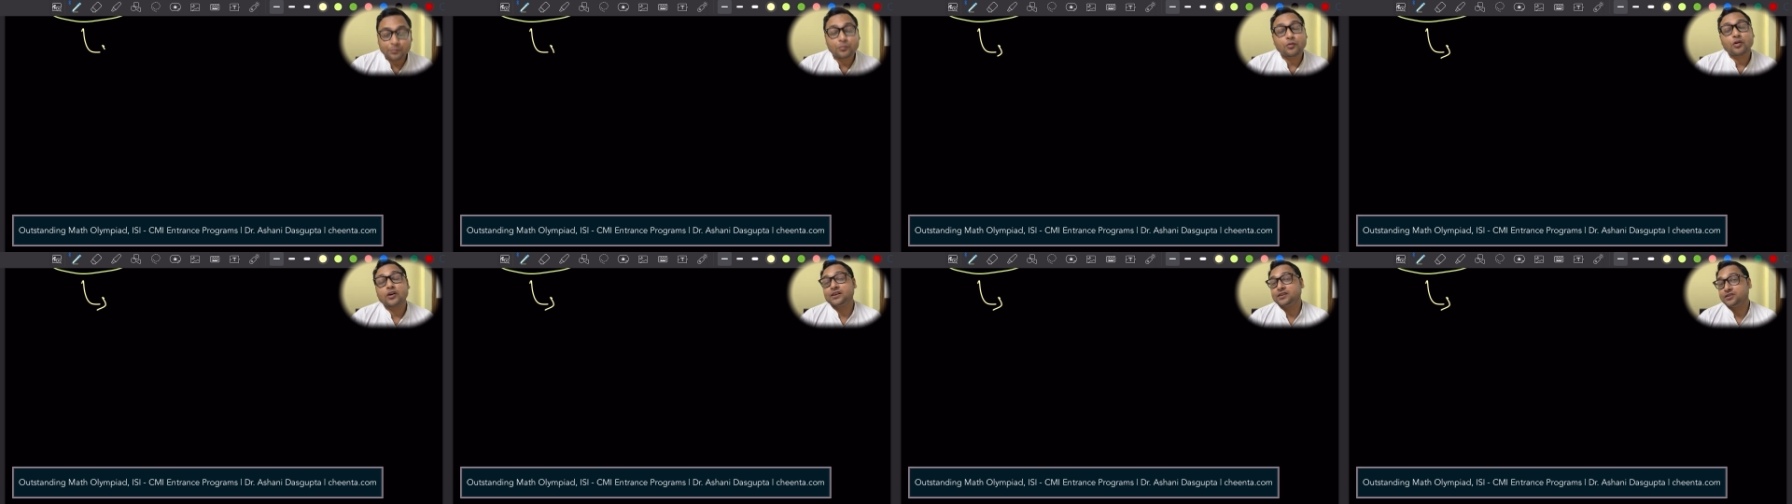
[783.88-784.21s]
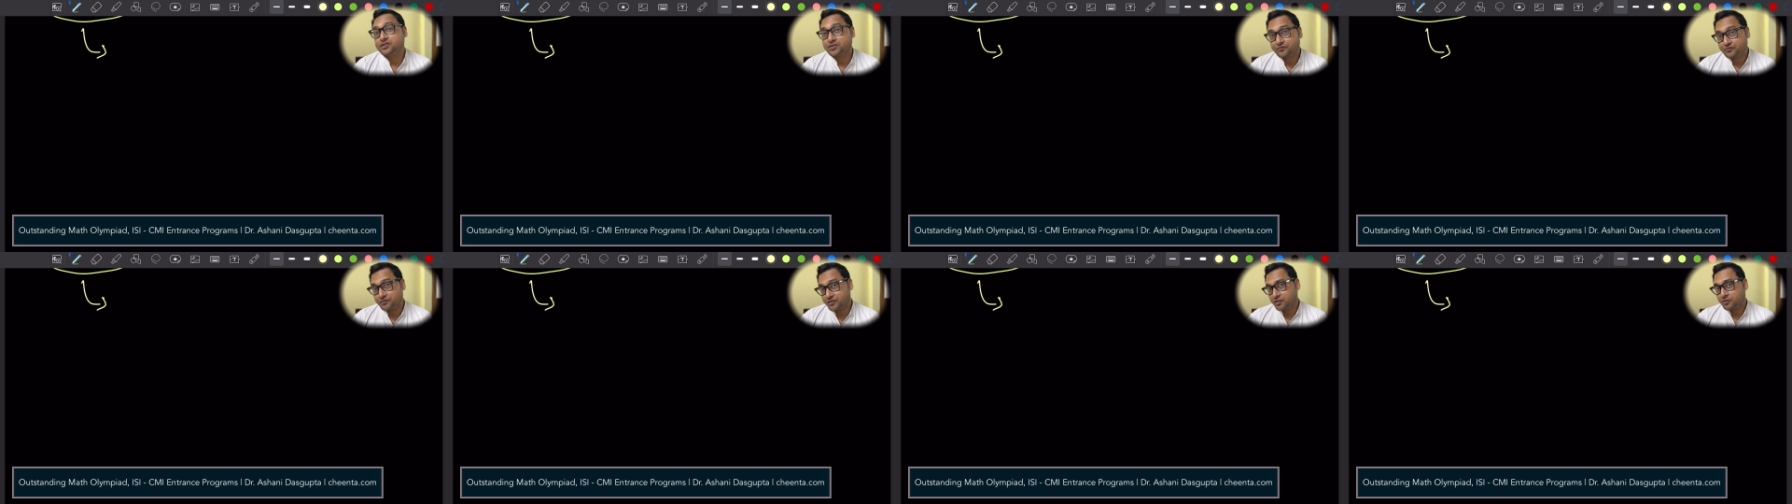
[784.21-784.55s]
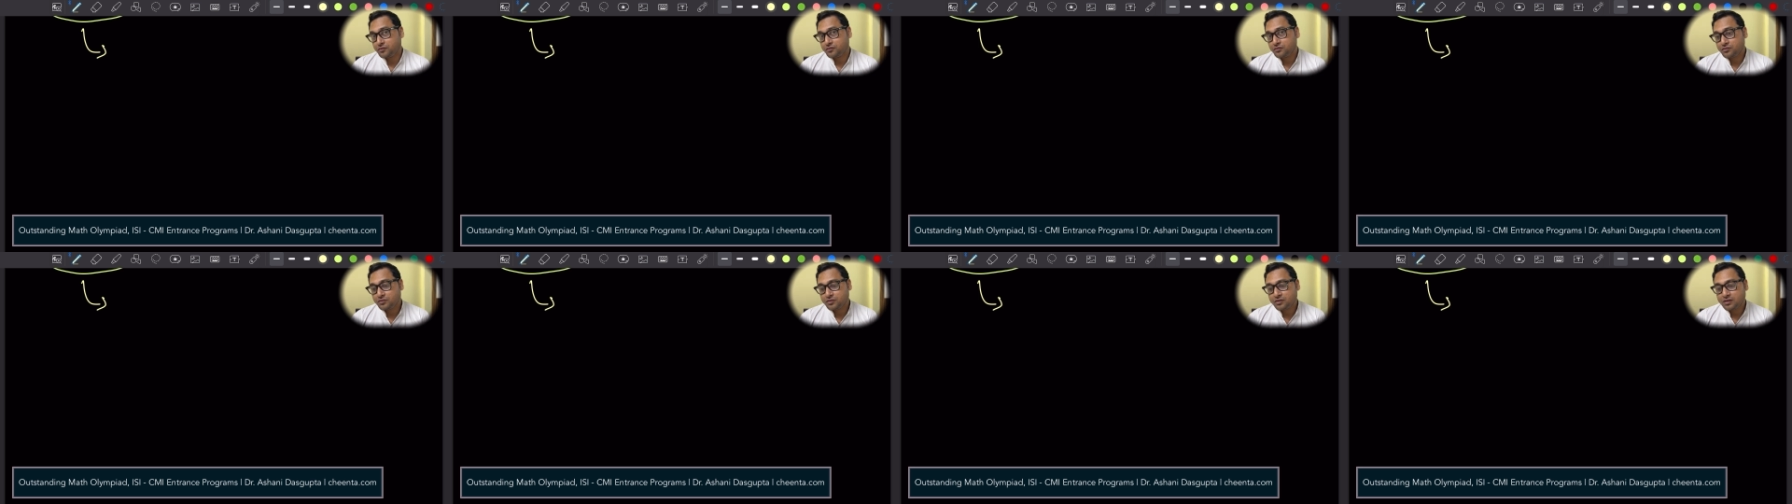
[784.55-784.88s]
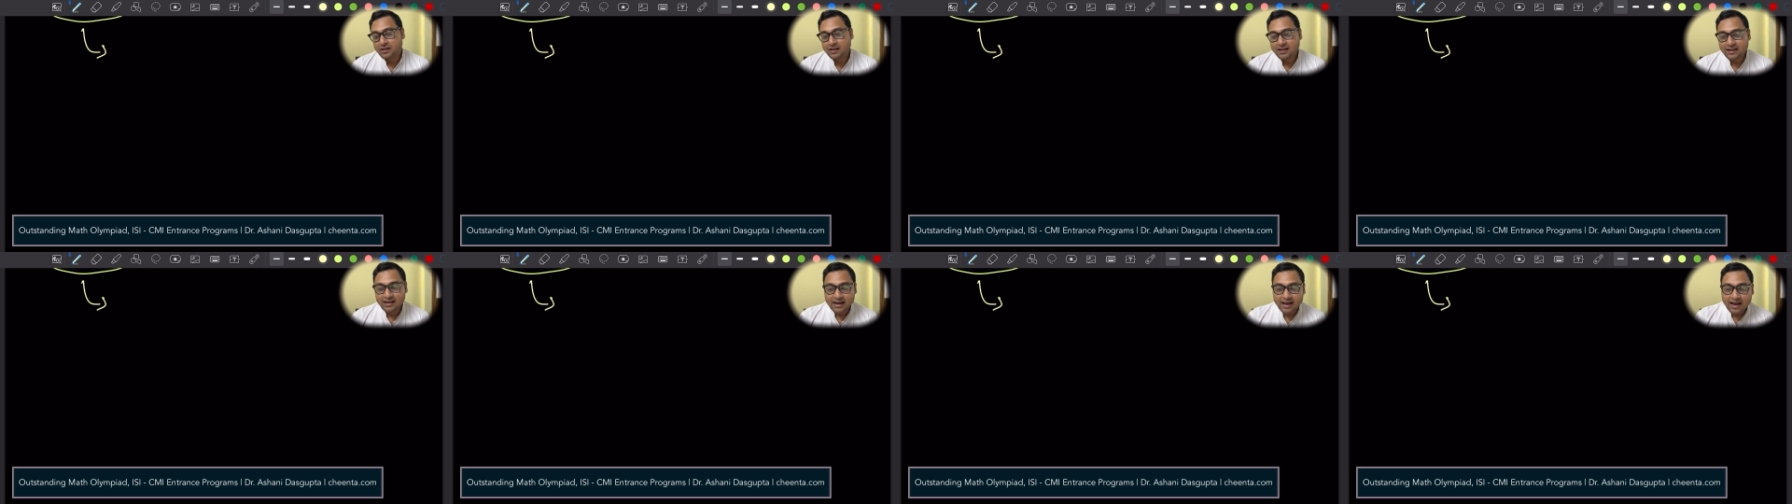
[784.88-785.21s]
point of view,
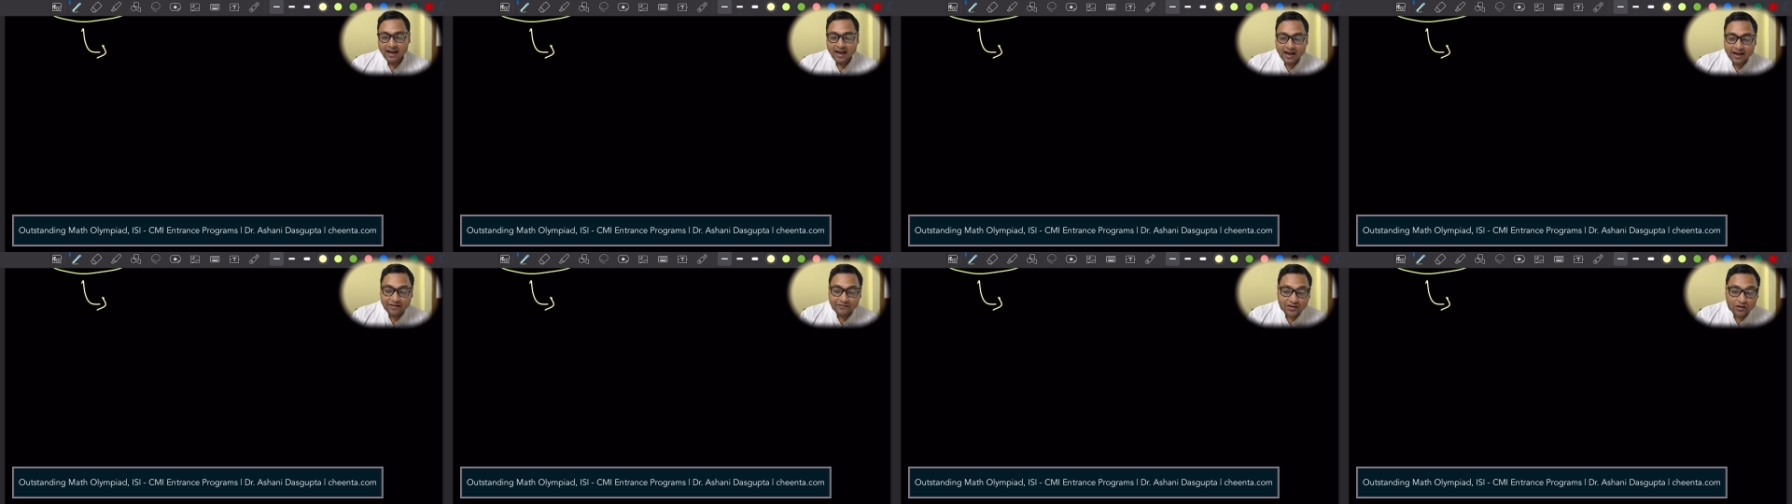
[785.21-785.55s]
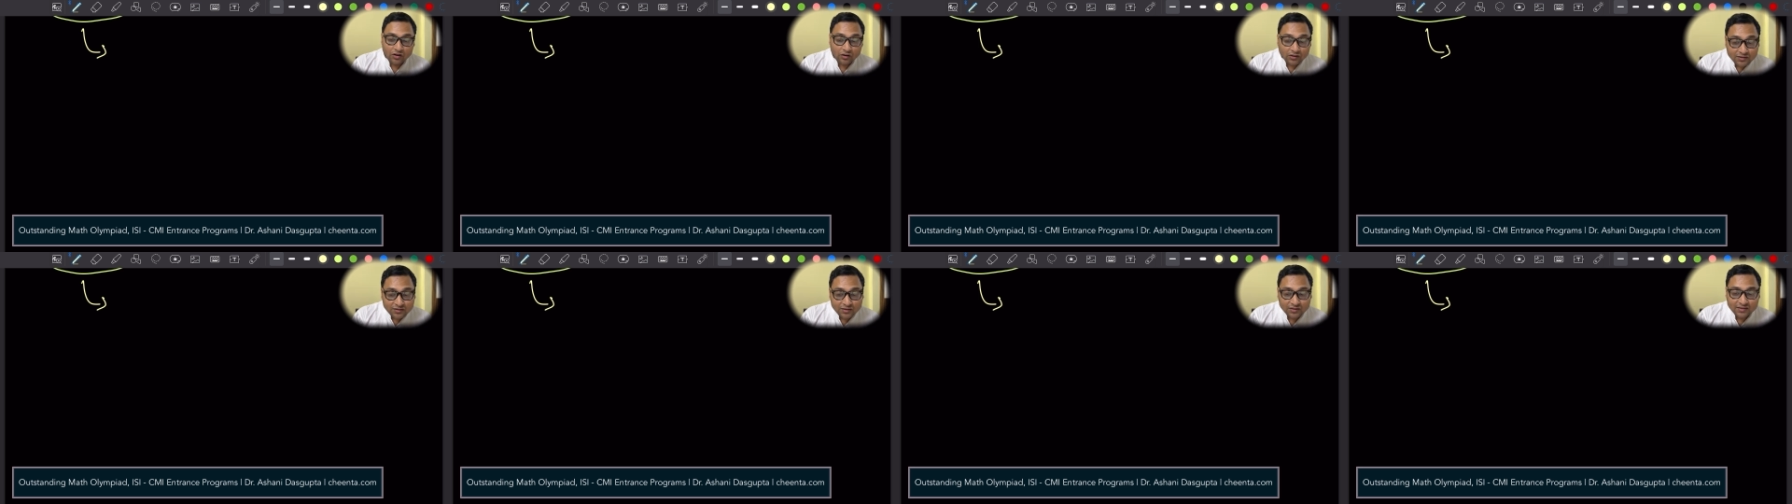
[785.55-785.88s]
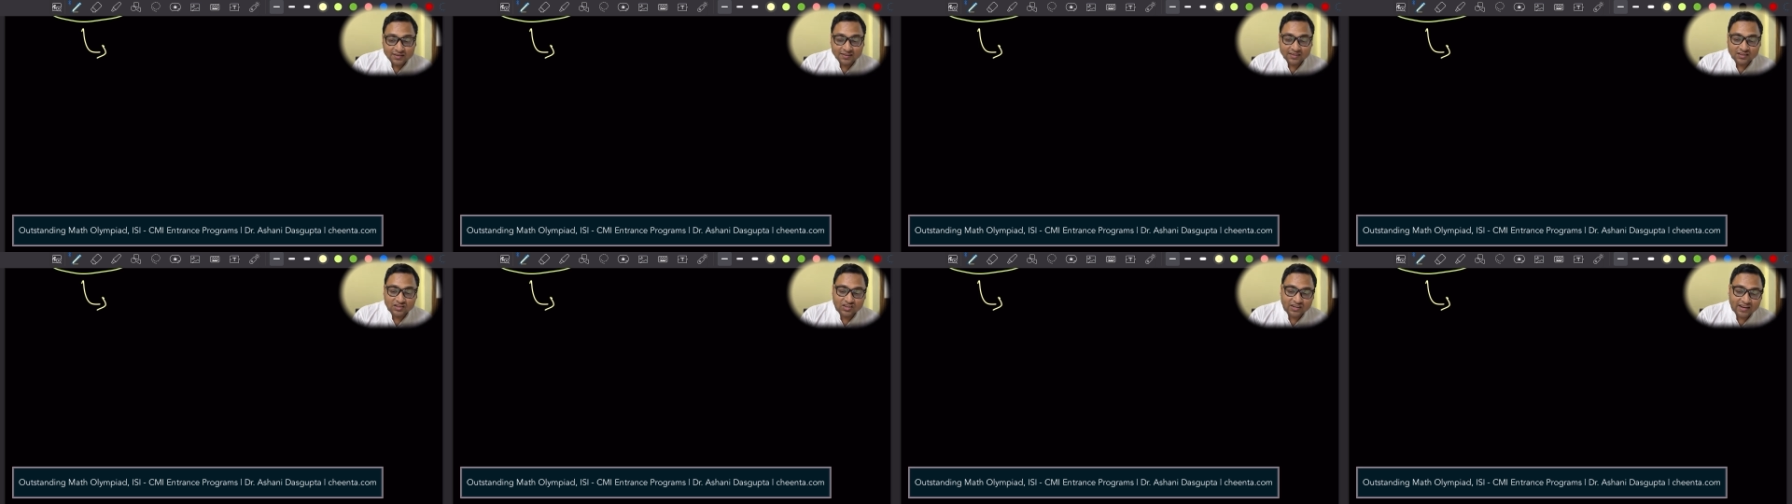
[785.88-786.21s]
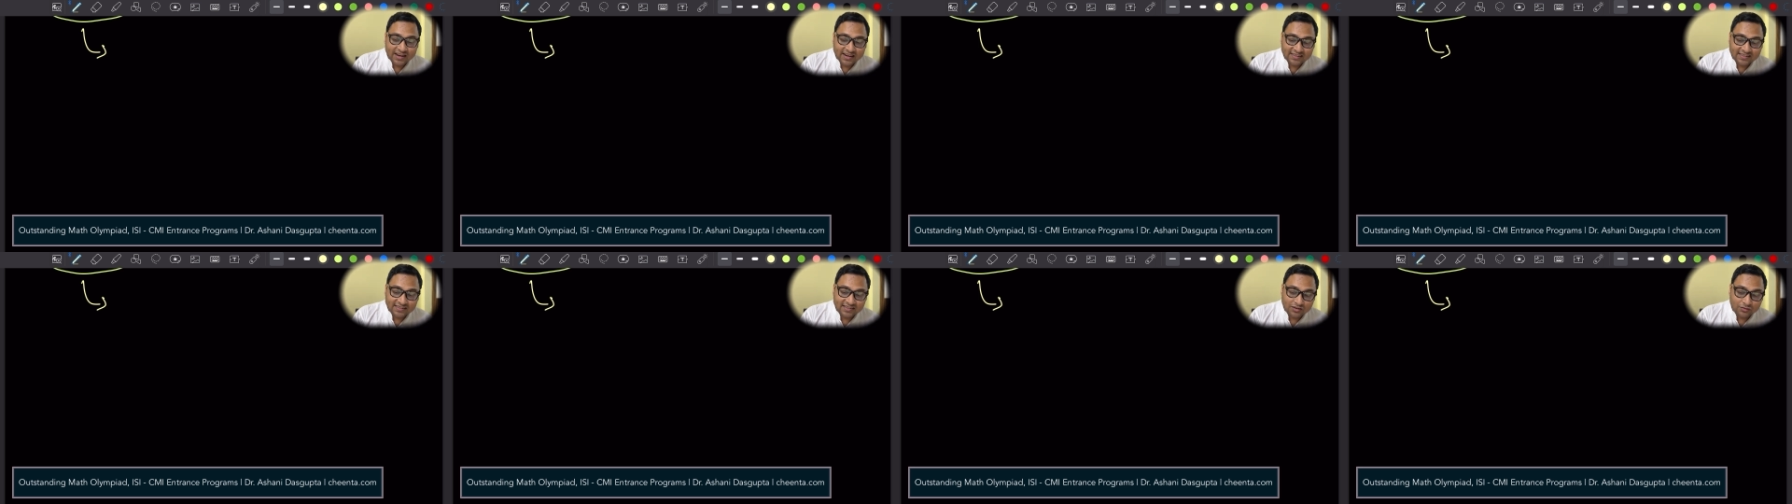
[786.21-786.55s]
I would also
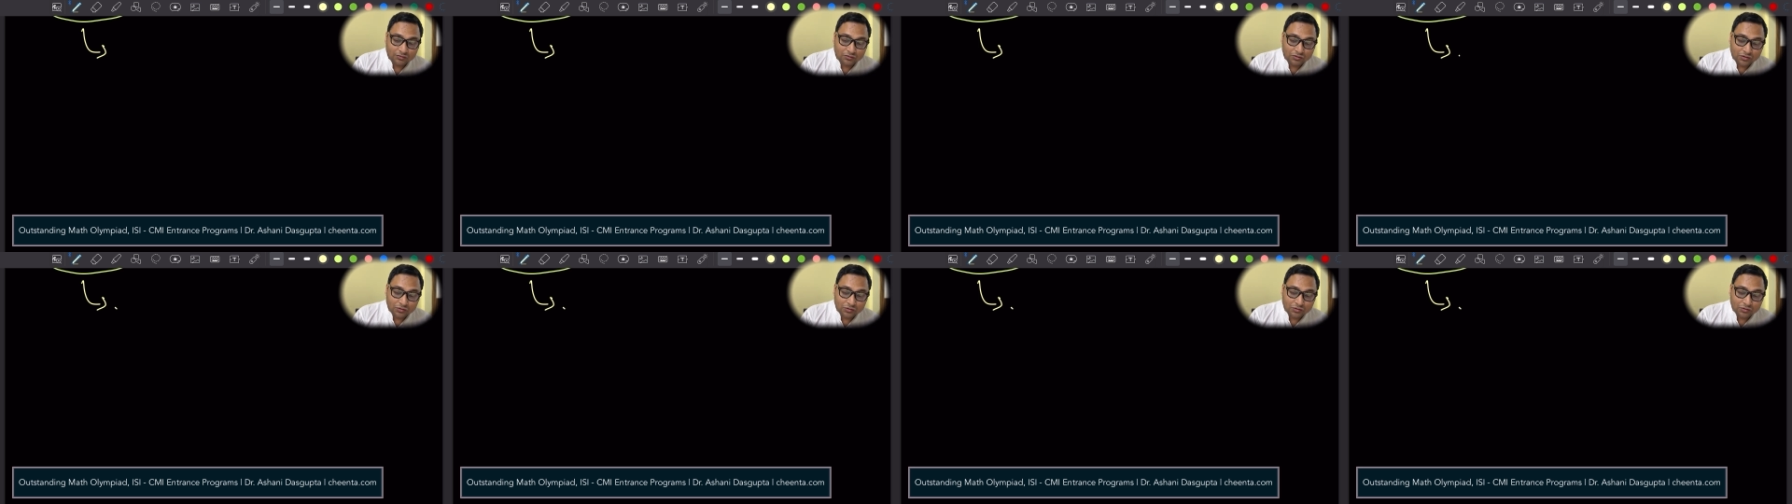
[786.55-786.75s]
suggest you